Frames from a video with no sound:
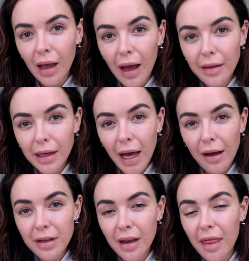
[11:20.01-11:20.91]
And there you have
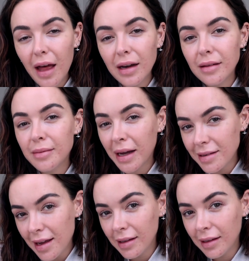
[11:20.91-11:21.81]
it. That is my
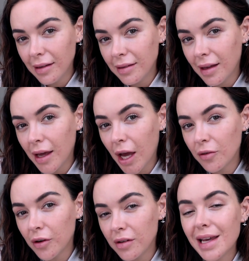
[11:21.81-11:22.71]
daily skincare
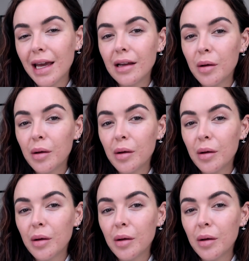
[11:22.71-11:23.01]
routine,